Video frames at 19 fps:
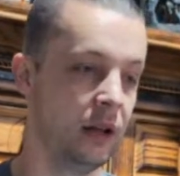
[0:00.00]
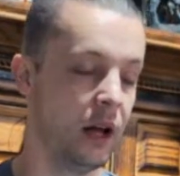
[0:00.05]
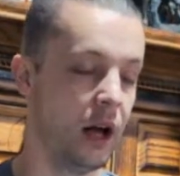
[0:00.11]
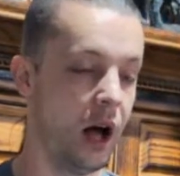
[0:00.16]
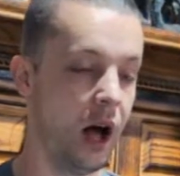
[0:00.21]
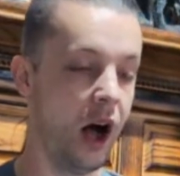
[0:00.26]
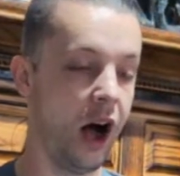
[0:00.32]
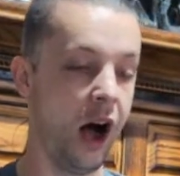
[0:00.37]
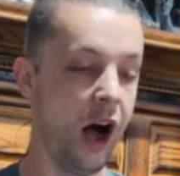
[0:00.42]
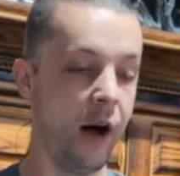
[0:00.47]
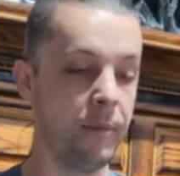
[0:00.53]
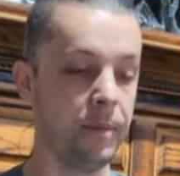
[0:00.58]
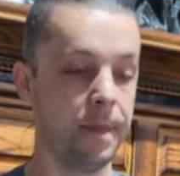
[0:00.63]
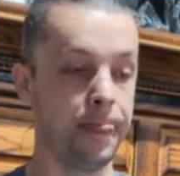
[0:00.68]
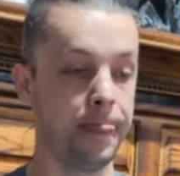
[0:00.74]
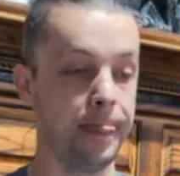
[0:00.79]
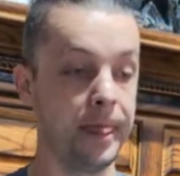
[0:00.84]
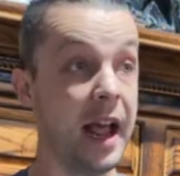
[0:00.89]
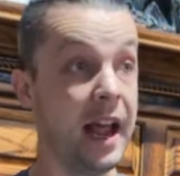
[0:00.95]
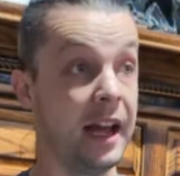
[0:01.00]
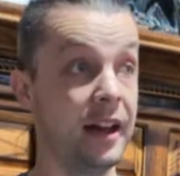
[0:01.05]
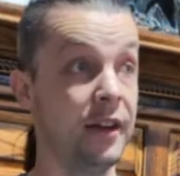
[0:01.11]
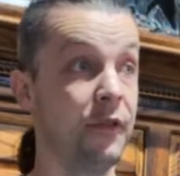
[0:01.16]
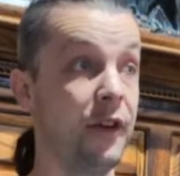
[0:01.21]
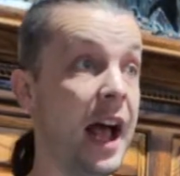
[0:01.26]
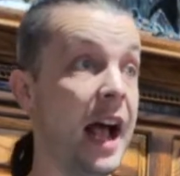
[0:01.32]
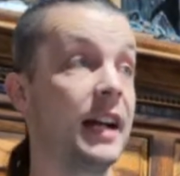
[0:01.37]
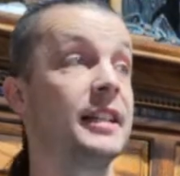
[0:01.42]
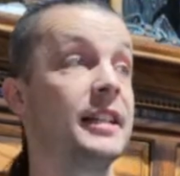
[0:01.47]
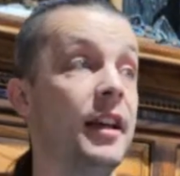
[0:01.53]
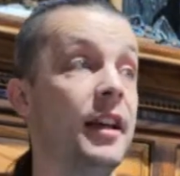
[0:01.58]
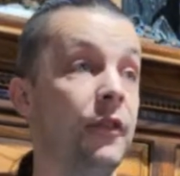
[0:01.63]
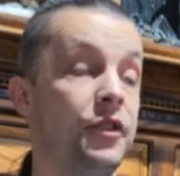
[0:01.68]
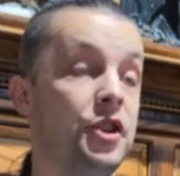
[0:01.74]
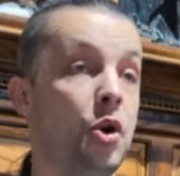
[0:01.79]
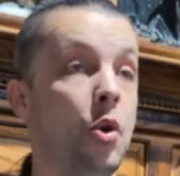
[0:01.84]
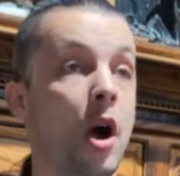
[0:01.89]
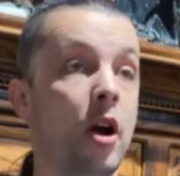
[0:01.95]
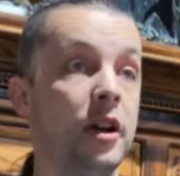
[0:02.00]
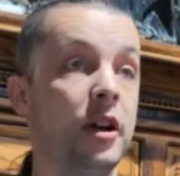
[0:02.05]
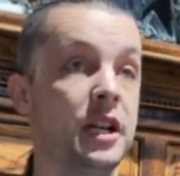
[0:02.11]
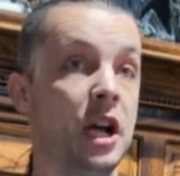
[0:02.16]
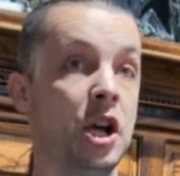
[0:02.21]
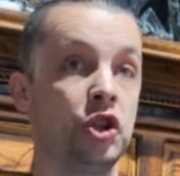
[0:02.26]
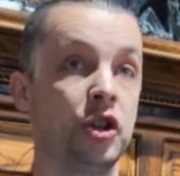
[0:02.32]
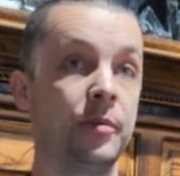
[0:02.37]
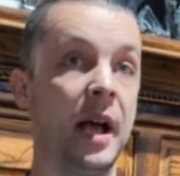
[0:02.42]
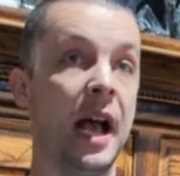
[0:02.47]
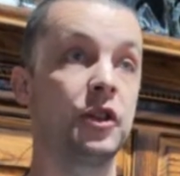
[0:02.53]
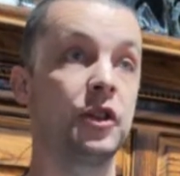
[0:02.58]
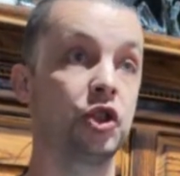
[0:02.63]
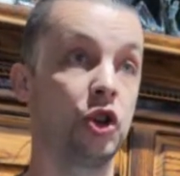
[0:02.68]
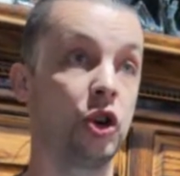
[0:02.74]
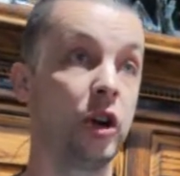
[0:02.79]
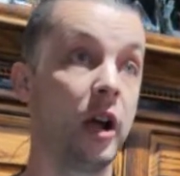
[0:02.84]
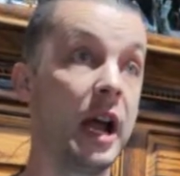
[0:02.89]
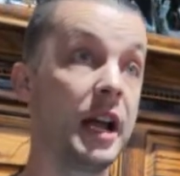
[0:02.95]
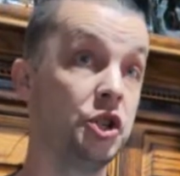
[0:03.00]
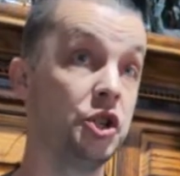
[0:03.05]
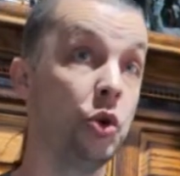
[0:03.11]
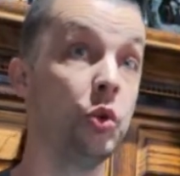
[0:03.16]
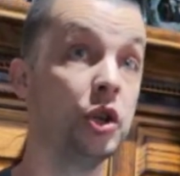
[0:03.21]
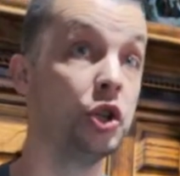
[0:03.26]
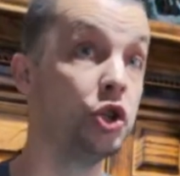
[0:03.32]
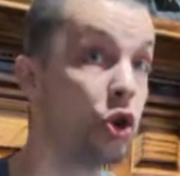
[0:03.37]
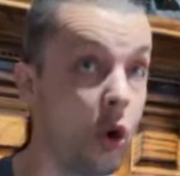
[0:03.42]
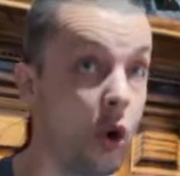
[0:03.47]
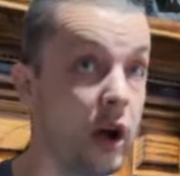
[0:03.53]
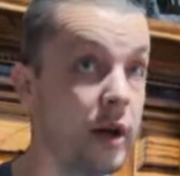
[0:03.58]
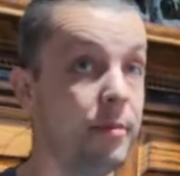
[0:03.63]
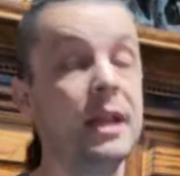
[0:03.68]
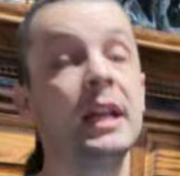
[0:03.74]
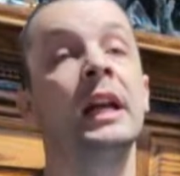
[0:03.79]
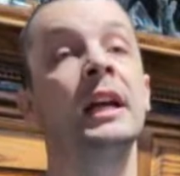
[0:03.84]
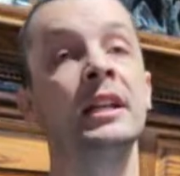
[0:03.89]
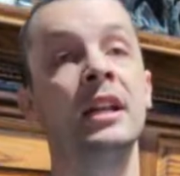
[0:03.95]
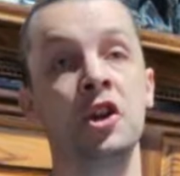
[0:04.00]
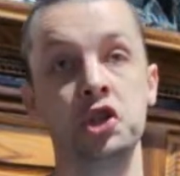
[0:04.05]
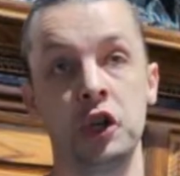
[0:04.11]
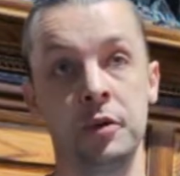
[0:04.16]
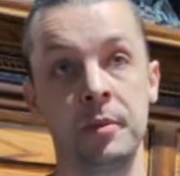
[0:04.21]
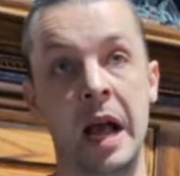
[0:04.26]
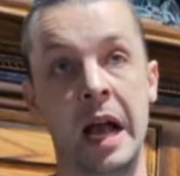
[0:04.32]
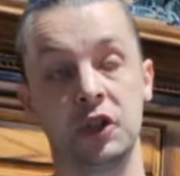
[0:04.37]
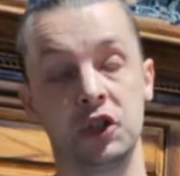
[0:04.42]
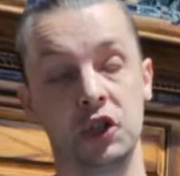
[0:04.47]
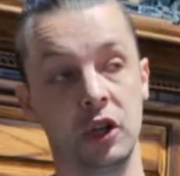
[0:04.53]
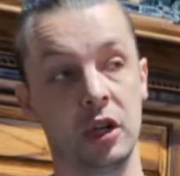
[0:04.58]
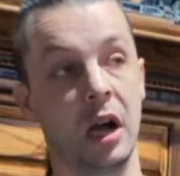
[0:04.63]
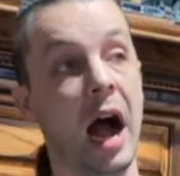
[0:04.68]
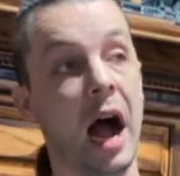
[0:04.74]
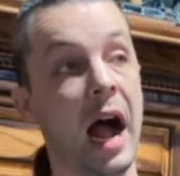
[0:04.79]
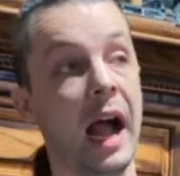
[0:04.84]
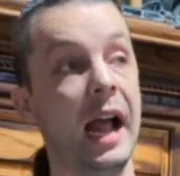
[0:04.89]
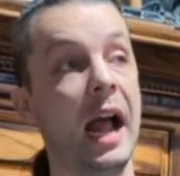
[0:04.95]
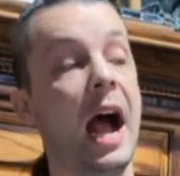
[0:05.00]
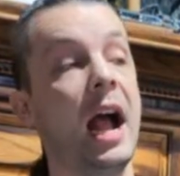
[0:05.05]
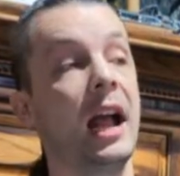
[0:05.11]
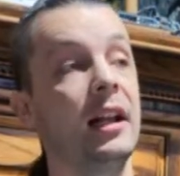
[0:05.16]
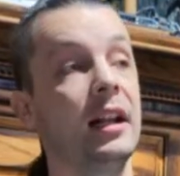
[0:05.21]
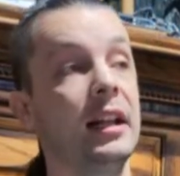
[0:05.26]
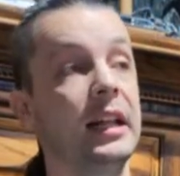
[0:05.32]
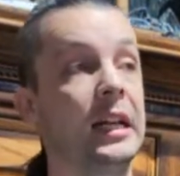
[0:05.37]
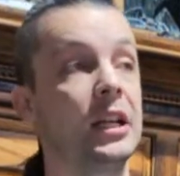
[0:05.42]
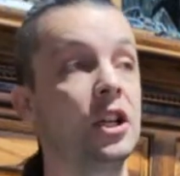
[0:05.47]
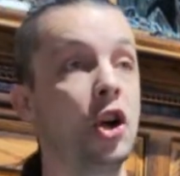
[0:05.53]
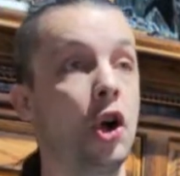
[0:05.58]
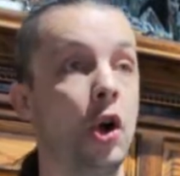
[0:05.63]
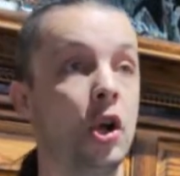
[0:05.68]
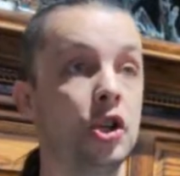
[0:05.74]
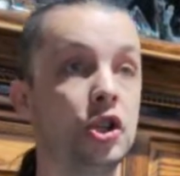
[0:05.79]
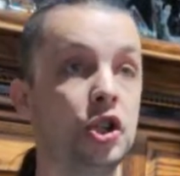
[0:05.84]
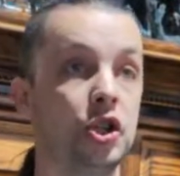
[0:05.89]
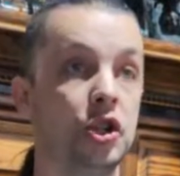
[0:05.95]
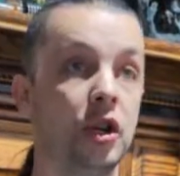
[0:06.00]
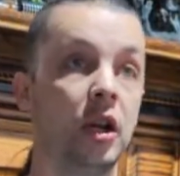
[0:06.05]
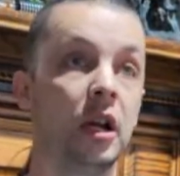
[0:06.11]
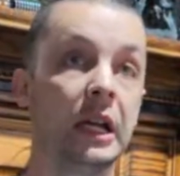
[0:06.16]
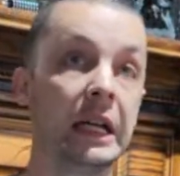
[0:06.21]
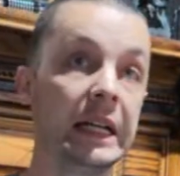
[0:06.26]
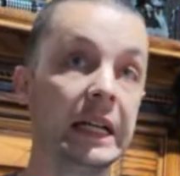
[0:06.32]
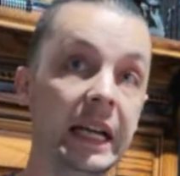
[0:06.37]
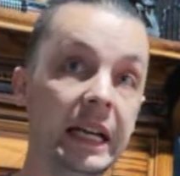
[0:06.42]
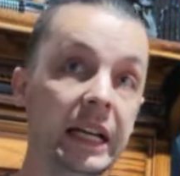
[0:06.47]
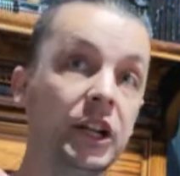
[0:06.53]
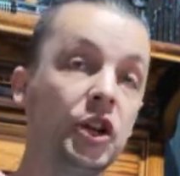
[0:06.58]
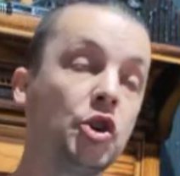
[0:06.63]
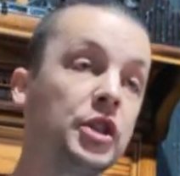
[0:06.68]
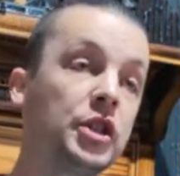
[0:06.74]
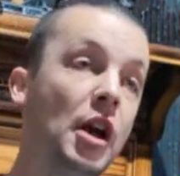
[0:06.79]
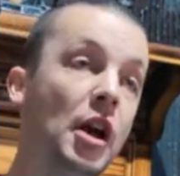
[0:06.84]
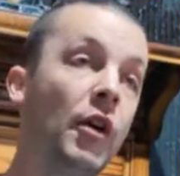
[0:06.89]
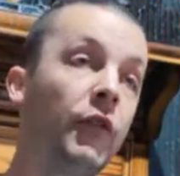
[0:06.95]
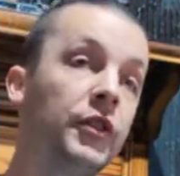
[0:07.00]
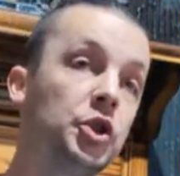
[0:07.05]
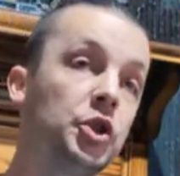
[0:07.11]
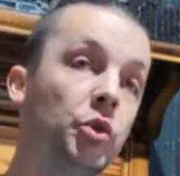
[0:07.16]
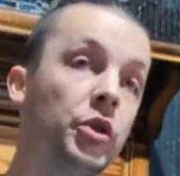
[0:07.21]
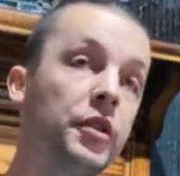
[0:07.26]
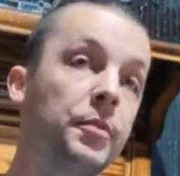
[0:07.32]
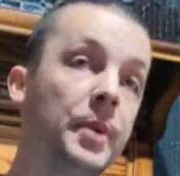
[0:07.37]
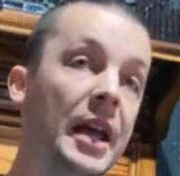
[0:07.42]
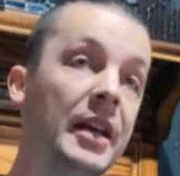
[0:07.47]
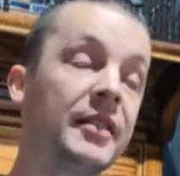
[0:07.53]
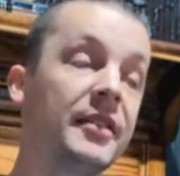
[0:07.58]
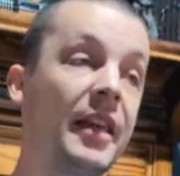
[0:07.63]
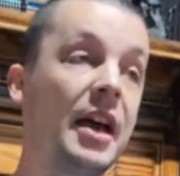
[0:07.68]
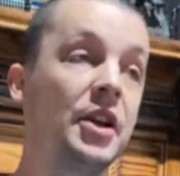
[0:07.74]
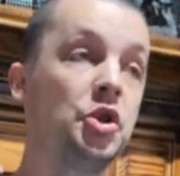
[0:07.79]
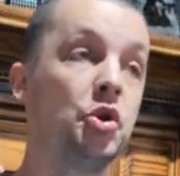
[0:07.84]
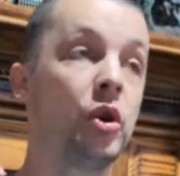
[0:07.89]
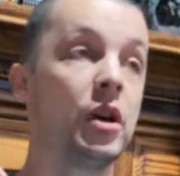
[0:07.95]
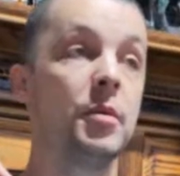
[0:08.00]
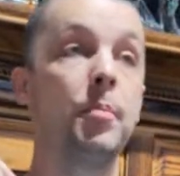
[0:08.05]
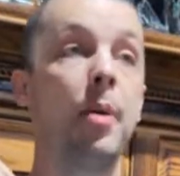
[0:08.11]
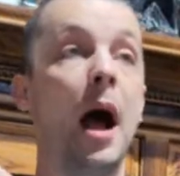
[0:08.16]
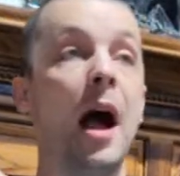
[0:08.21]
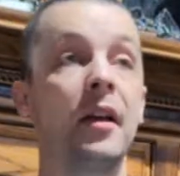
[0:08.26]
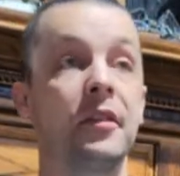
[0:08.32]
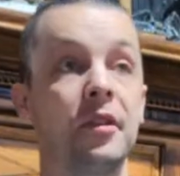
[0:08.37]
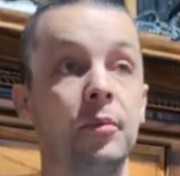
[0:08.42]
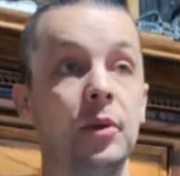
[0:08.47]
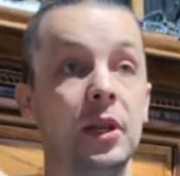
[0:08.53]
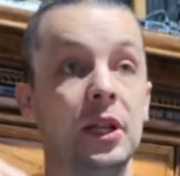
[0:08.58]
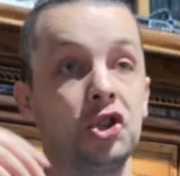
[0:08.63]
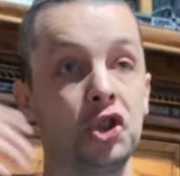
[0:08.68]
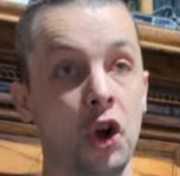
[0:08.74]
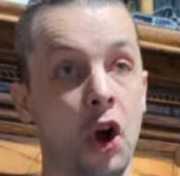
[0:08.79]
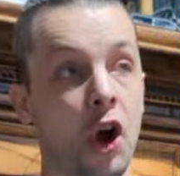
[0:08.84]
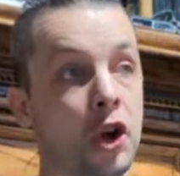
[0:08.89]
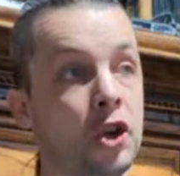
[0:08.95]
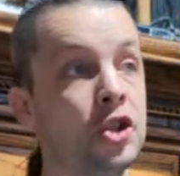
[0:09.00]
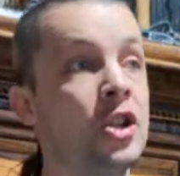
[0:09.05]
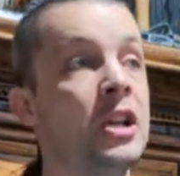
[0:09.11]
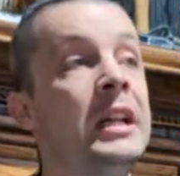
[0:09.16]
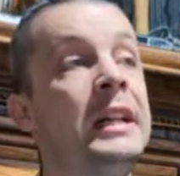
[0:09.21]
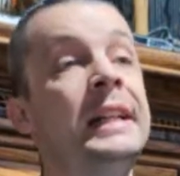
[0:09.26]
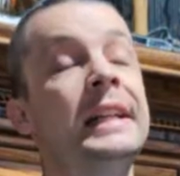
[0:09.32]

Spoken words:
And in fact, if you are a dungeon master and you enjoy being a dungeon master, I highly encourage getting yourself into a space that you could possibly charge